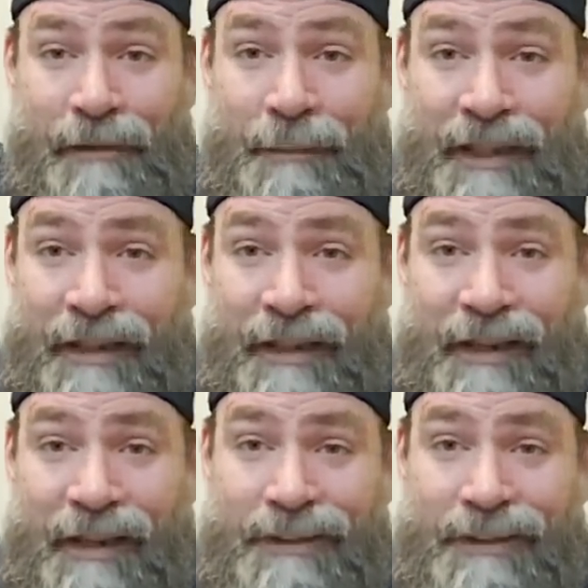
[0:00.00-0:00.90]
Like I was
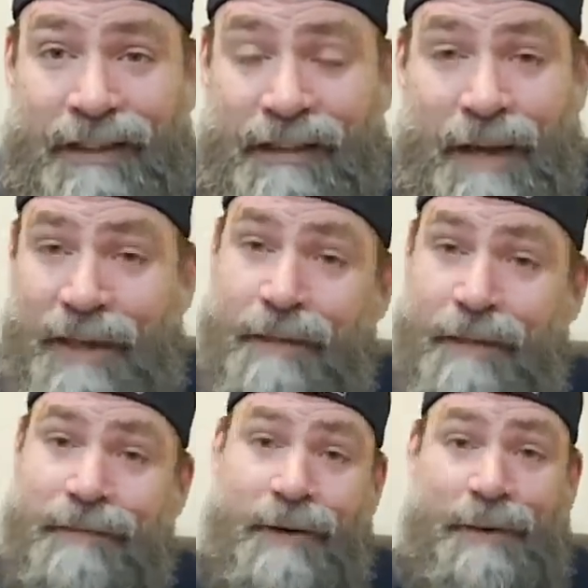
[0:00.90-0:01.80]
done. I mean, I'm
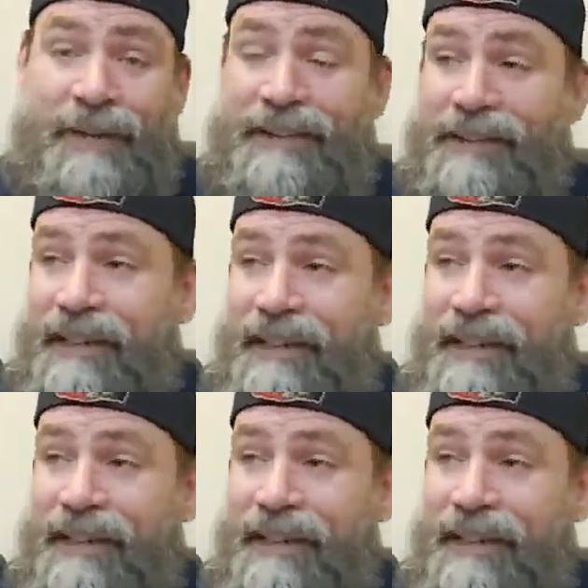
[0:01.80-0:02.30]
from the big city,